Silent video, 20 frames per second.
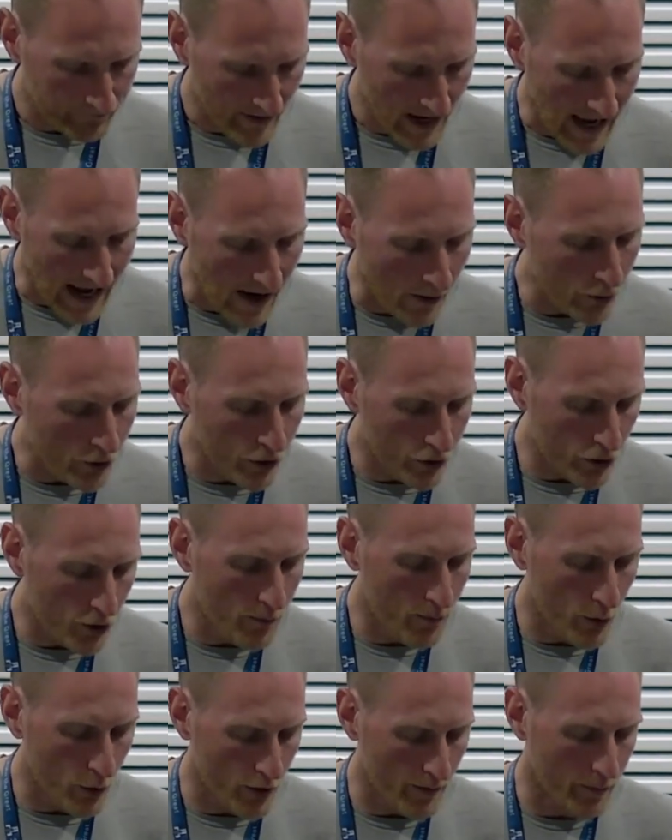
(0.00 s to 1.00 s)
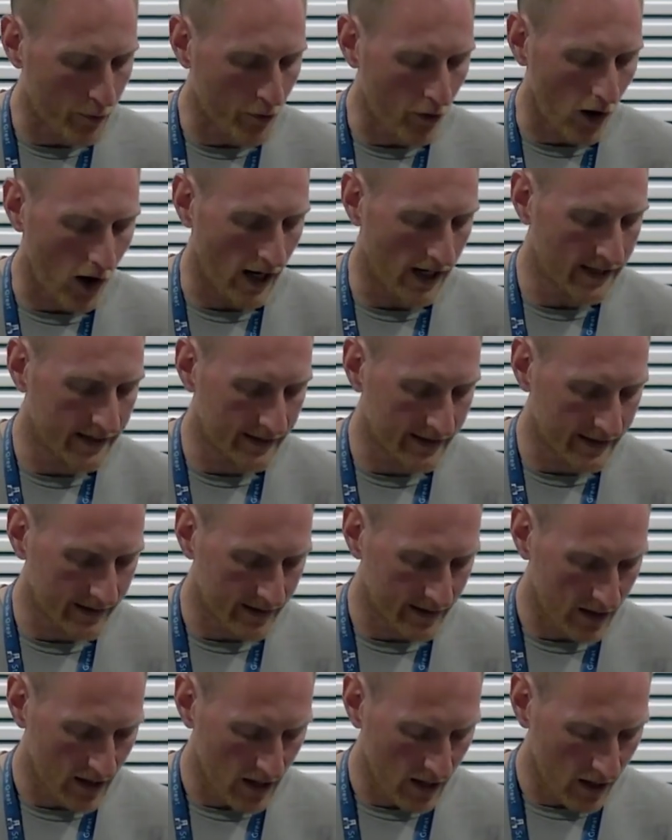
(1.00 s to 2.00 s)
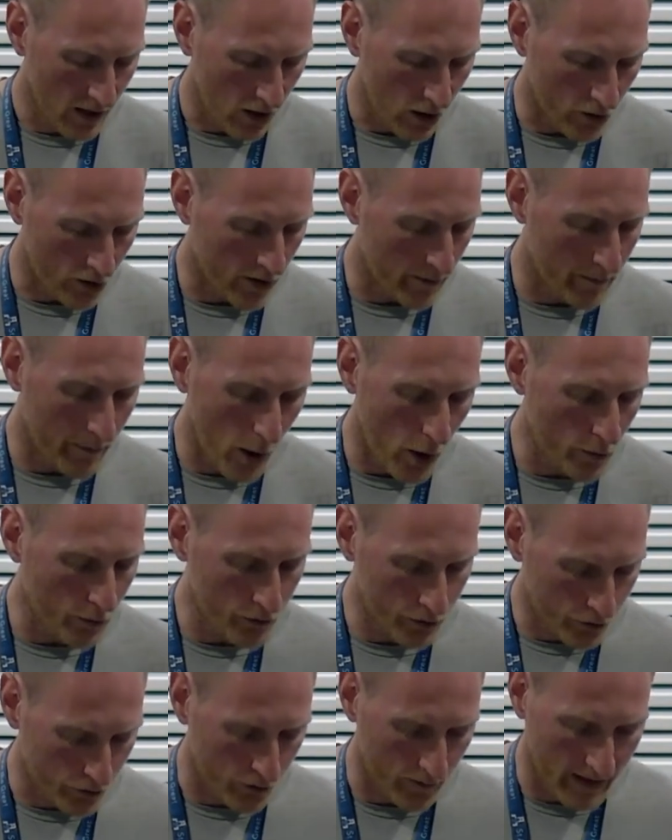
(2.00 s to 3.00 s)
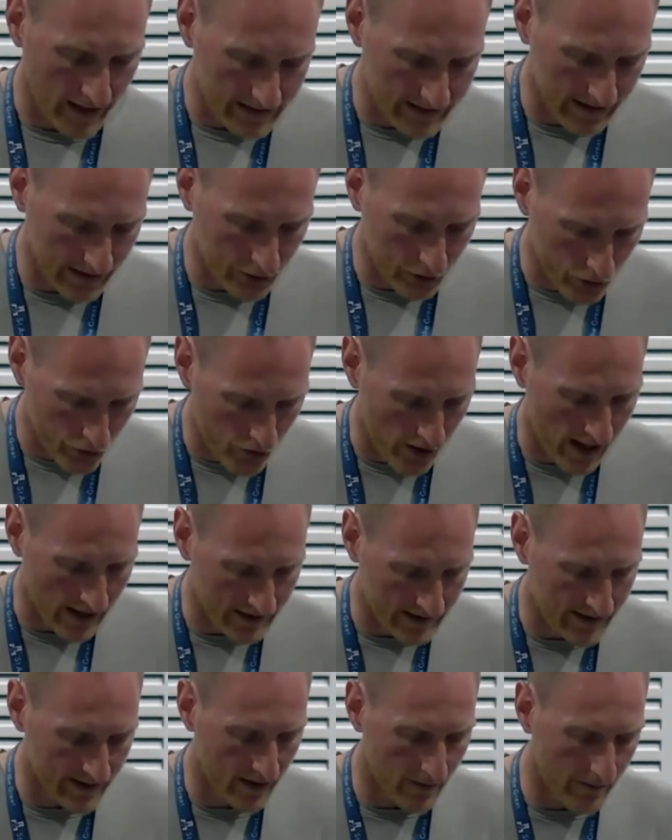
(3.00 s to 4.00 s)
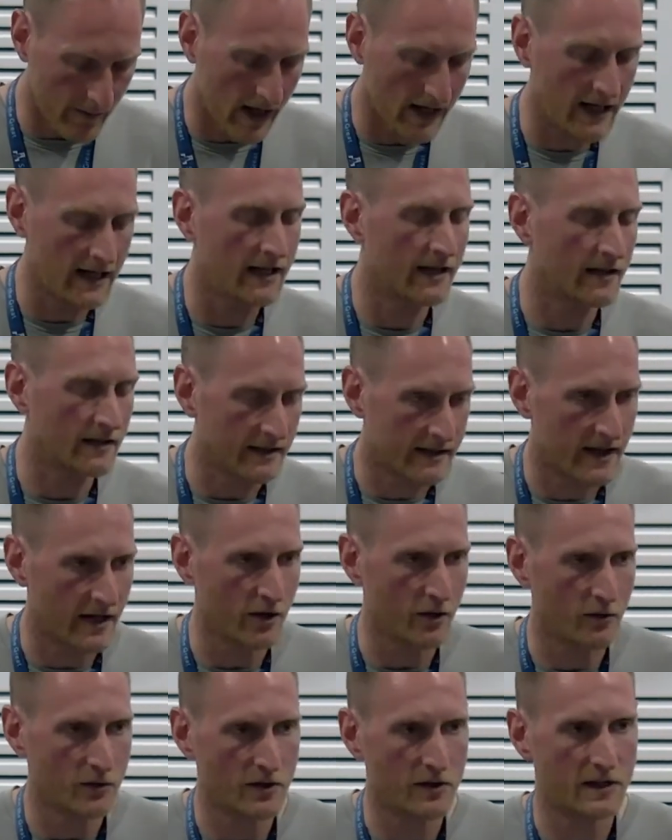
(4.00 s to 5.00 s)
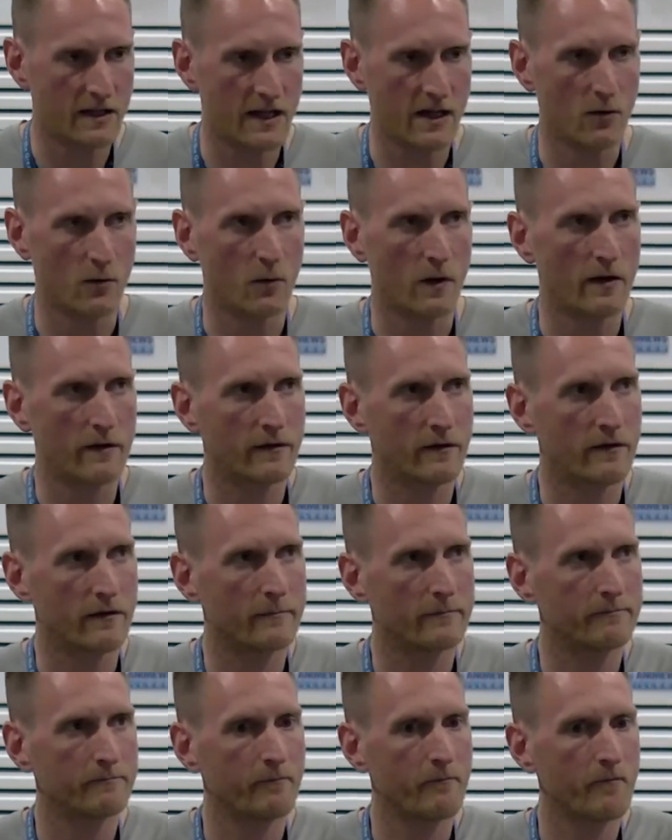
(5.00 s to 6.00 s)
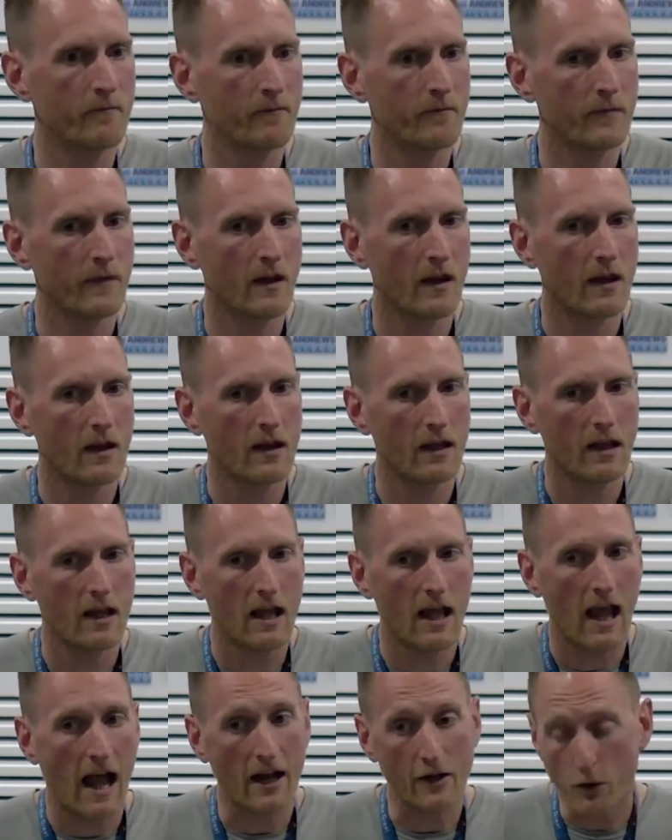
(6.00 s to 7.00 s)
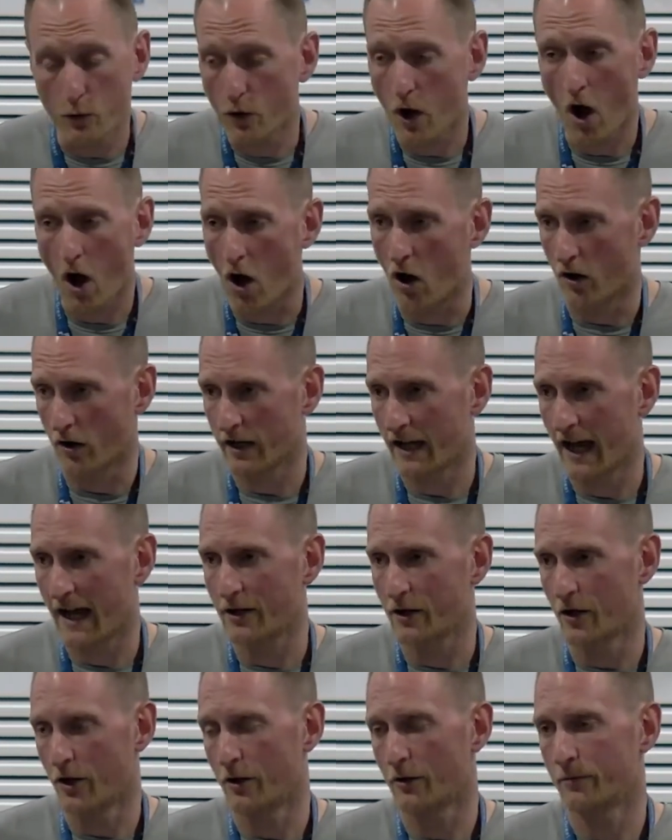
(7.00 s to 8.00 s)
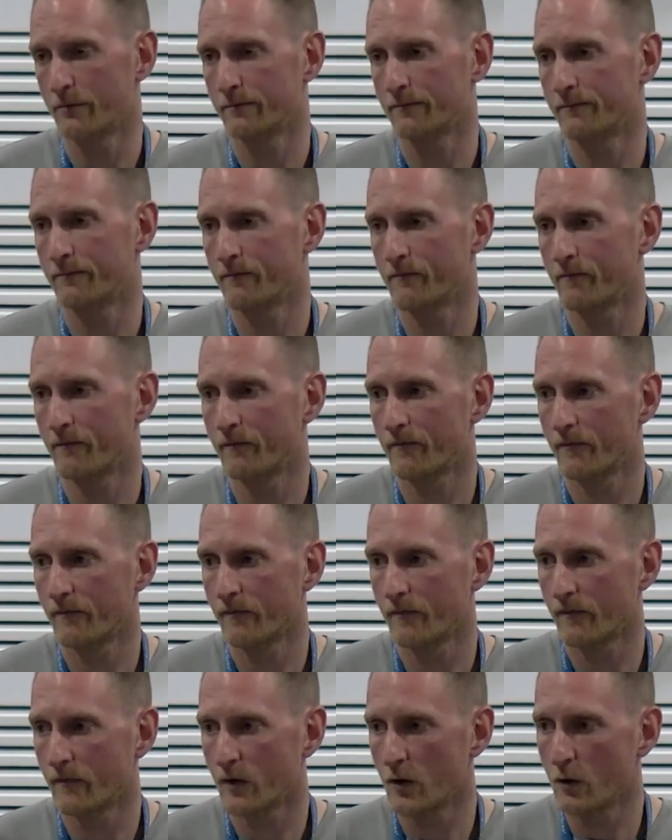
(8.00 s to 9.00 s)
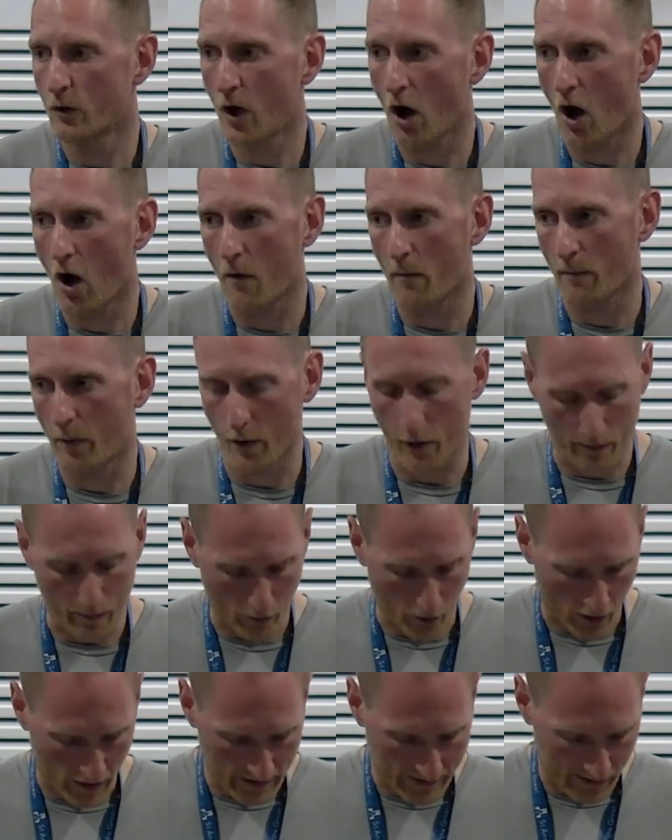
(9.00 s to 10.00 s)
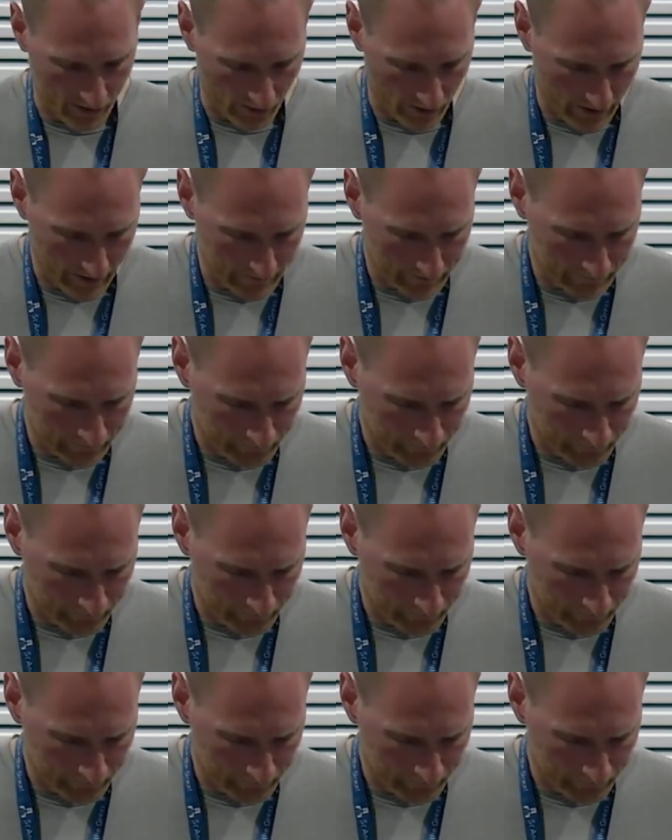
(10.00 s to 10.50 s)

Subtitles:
"How can you put a price on the post-traumatic stress that many continue to deal with?" And you can't, can you? You can't put a price on it.